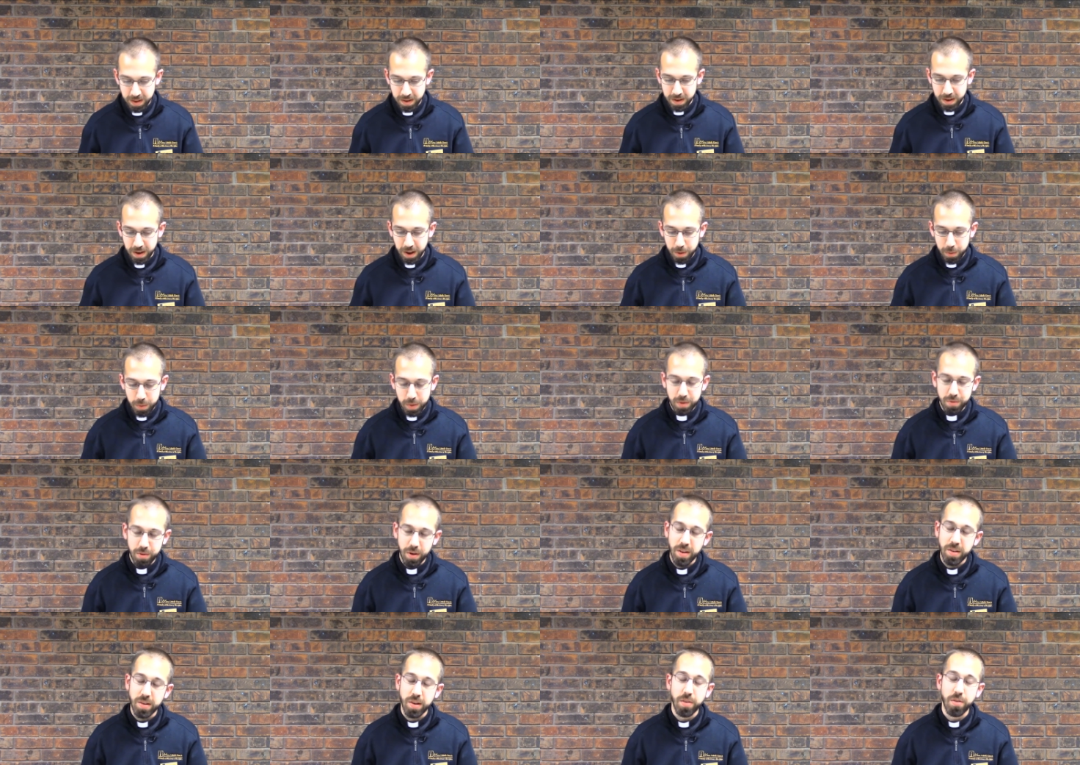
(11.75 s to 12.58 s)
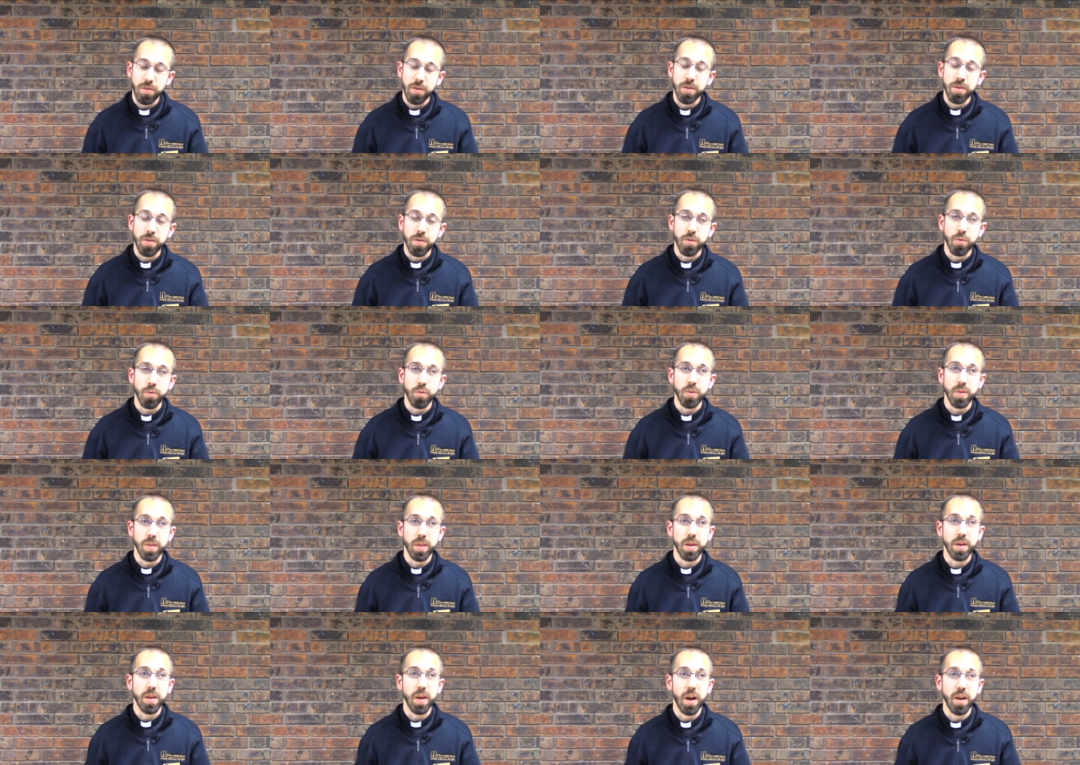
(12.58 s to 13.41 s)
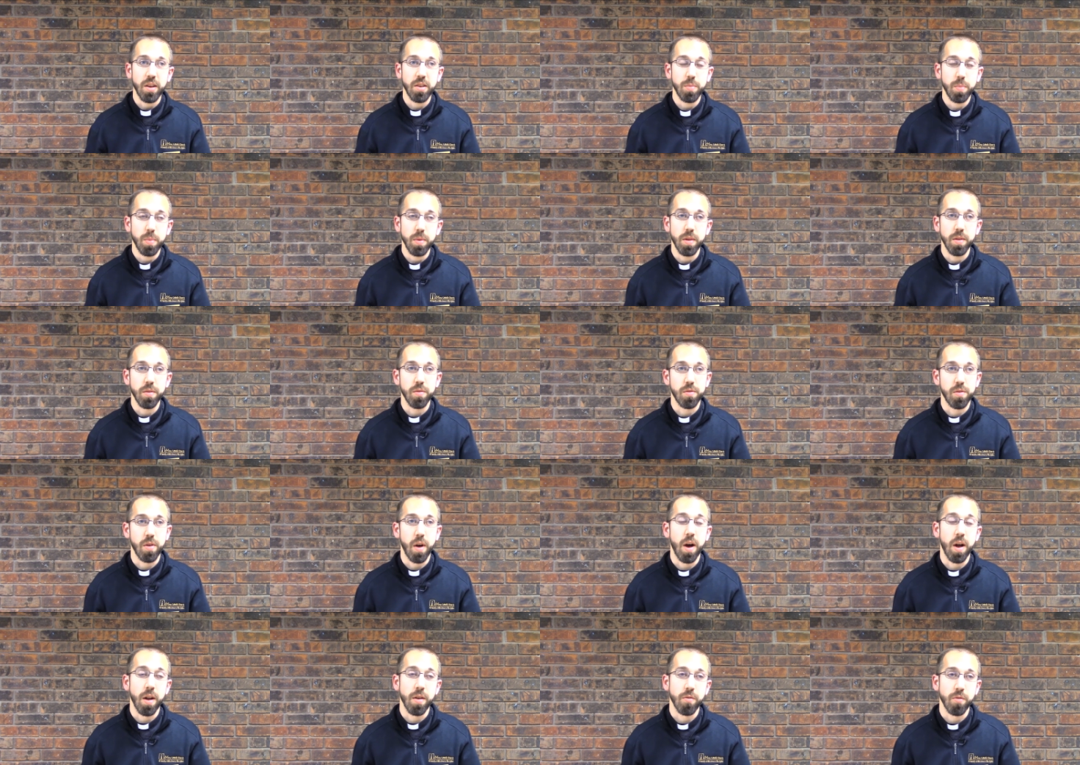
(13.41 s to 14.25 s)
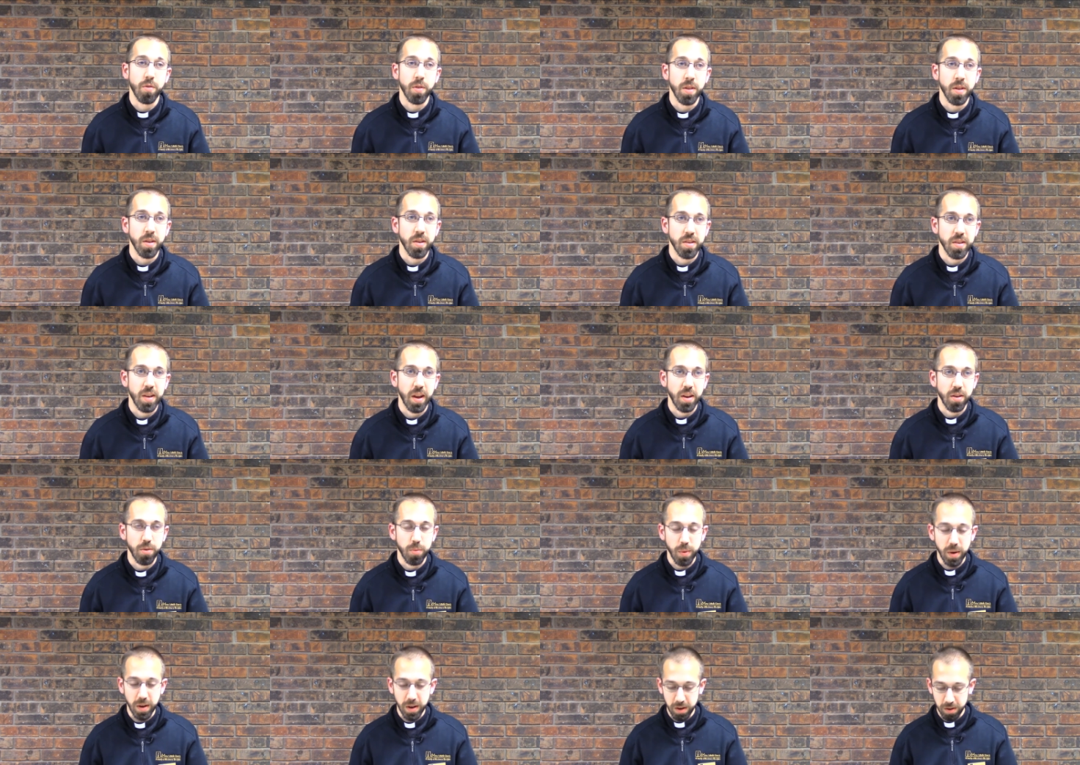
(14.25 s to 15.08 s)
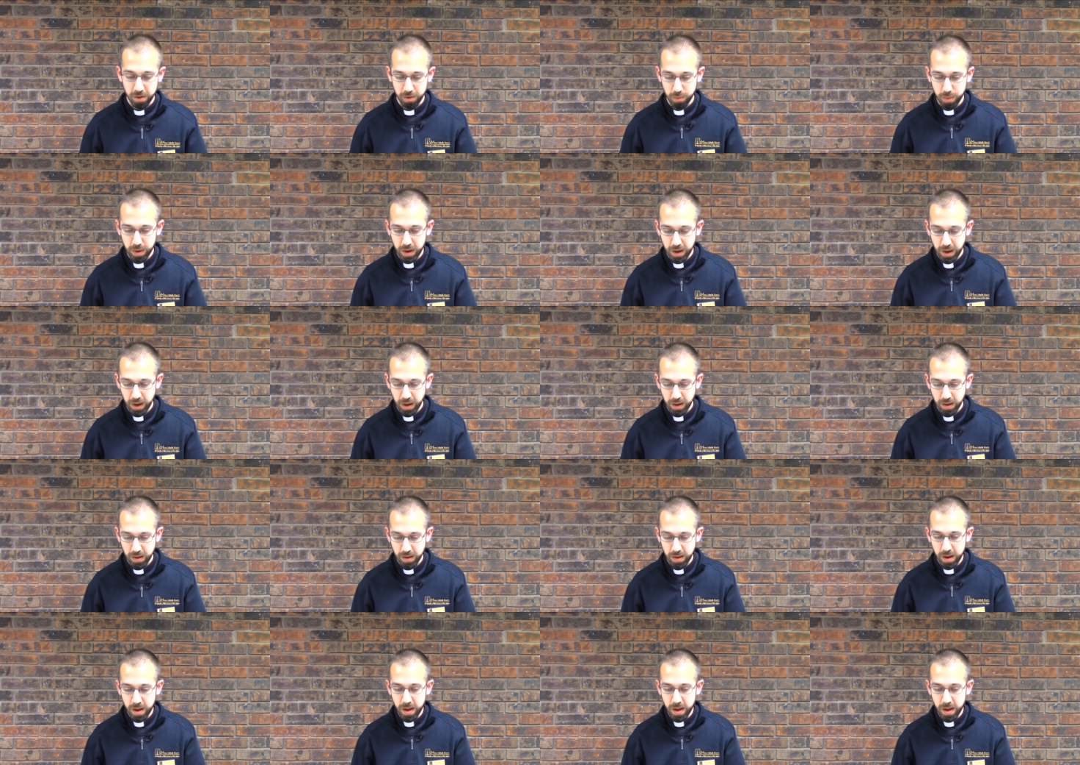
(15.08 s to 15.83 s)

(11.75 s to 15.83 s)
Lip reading: Today we transition to the Gospel of John for this next weekend's reading.